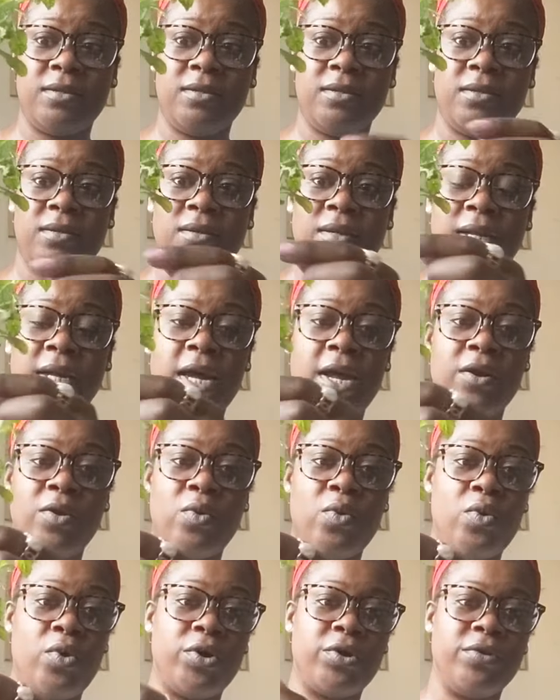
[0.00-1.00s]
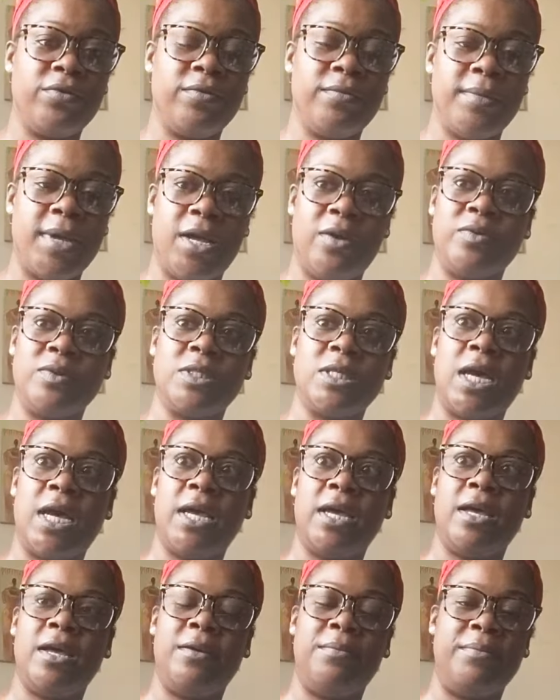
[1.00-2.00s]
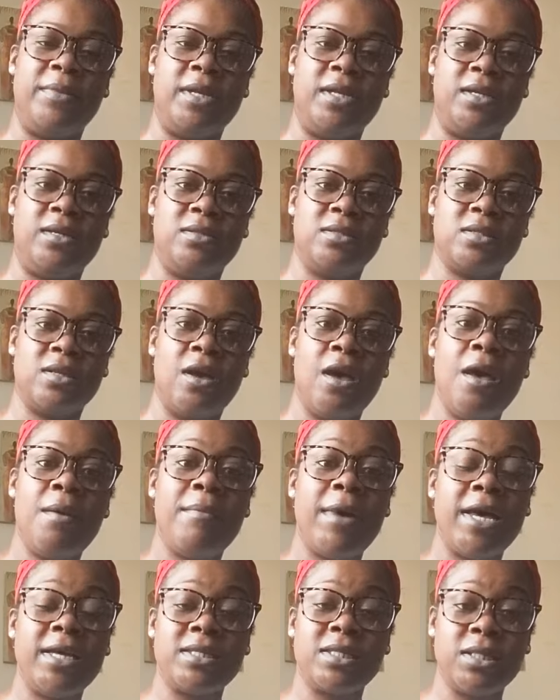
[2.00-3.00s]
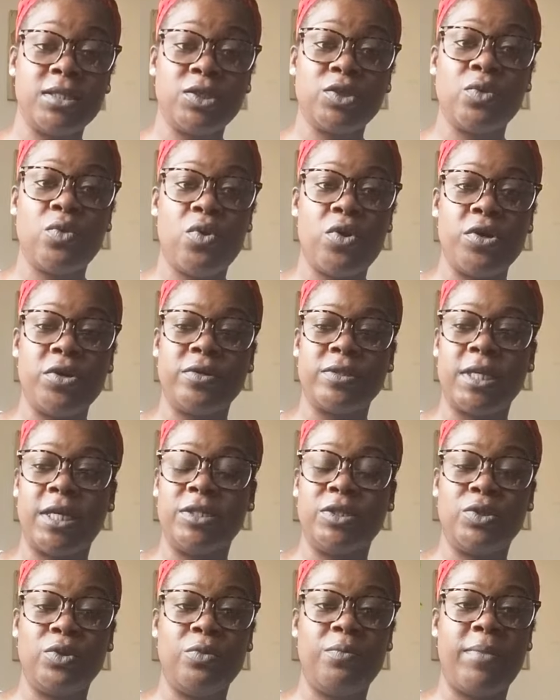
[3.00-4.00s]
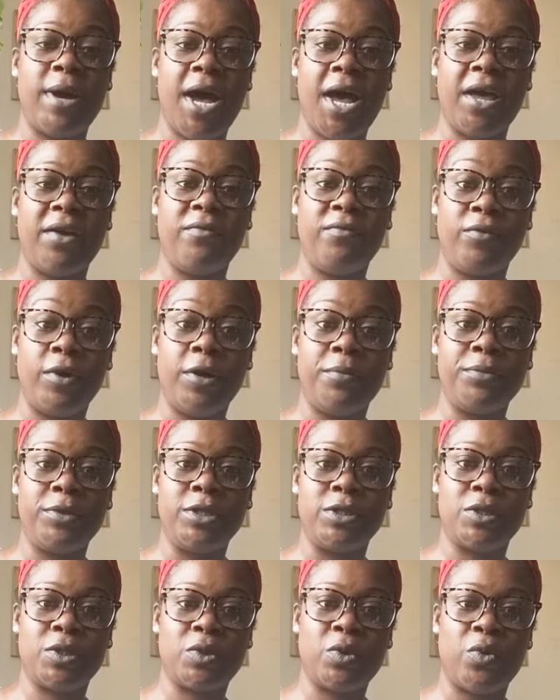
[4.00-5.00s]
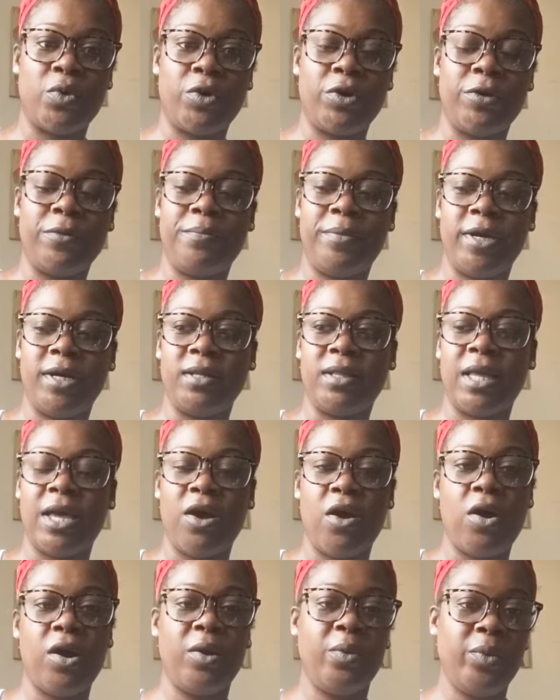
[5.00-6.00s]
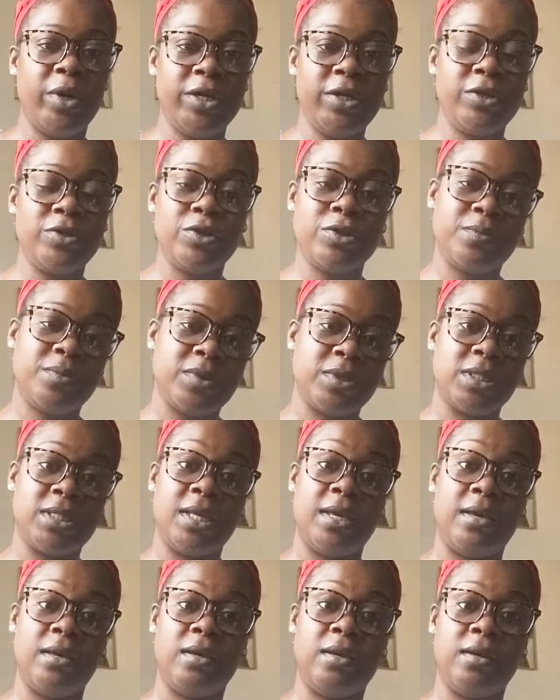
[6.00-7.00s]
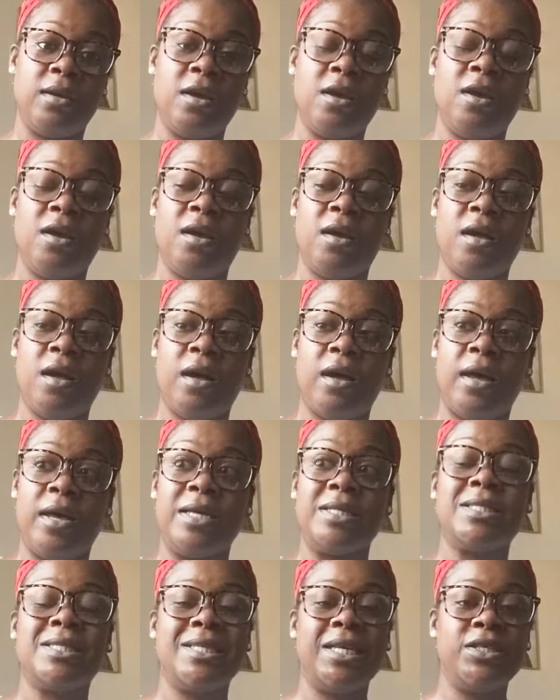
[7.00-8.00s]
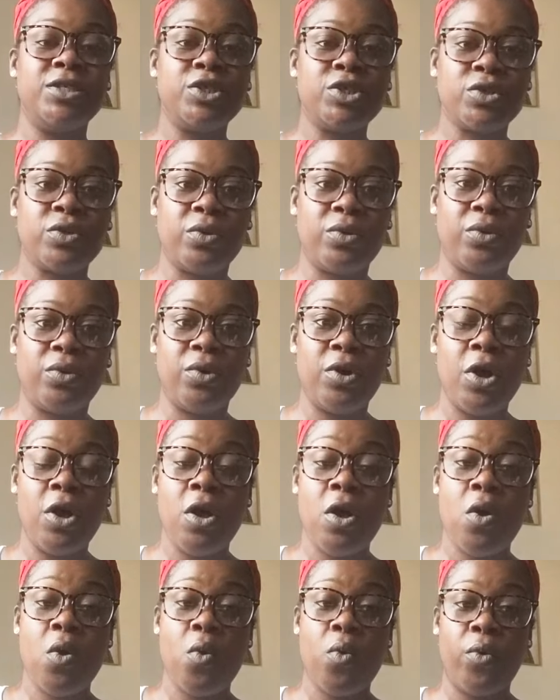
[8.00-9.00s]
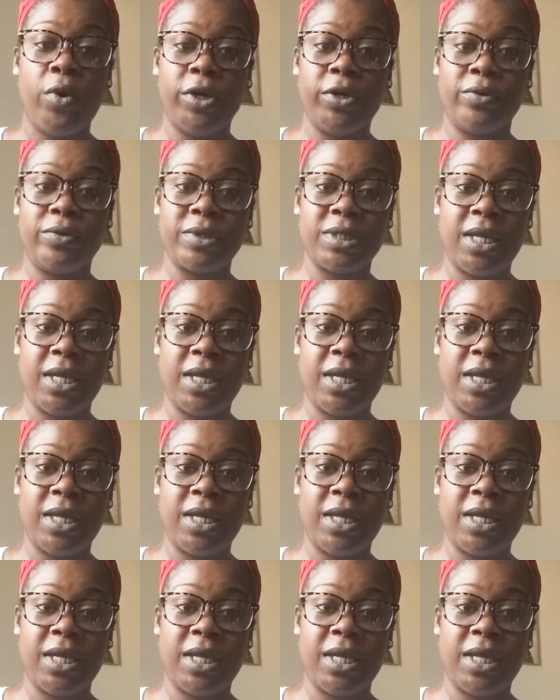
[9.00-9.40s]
Like, I don't order from outside companies. My essential oils I do buy from the store, but they are 100% essential oils.